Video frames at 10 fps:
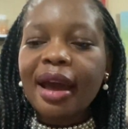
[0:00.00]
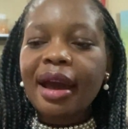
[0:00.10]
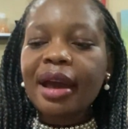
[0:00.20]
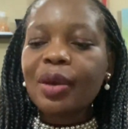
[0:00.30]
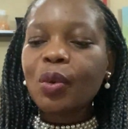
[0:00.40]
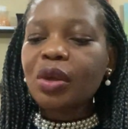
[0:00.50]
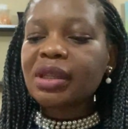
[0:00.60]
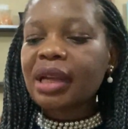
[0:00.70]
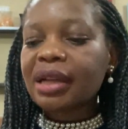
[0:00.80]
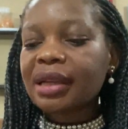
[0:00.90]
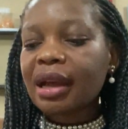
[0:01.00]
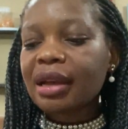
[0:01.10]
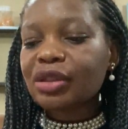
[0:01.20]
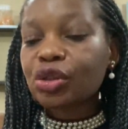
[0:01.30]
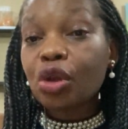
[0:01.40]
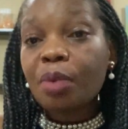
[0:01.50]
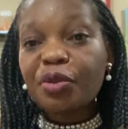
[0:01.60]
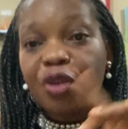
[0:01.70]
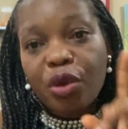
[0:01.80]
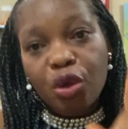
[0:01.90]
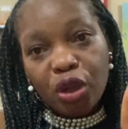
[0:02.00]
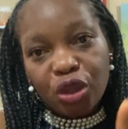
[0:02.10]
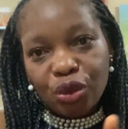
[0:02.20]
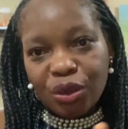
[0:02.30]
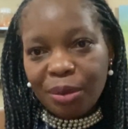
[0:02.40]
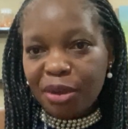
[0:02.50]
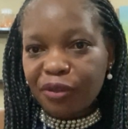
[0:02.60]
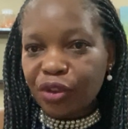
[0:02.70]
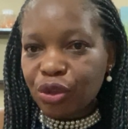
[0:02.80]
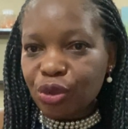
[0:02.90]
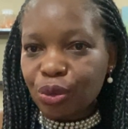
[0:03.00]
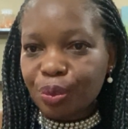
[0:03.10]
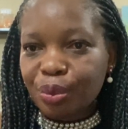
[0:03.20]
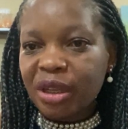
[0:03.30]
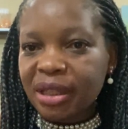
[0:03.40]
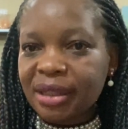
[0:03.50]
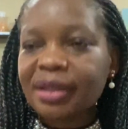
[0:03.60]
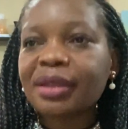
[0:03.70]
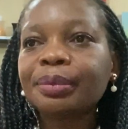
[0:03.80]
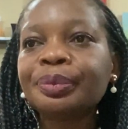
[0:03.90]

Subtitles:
I was at her store. Before we go into the main video, please,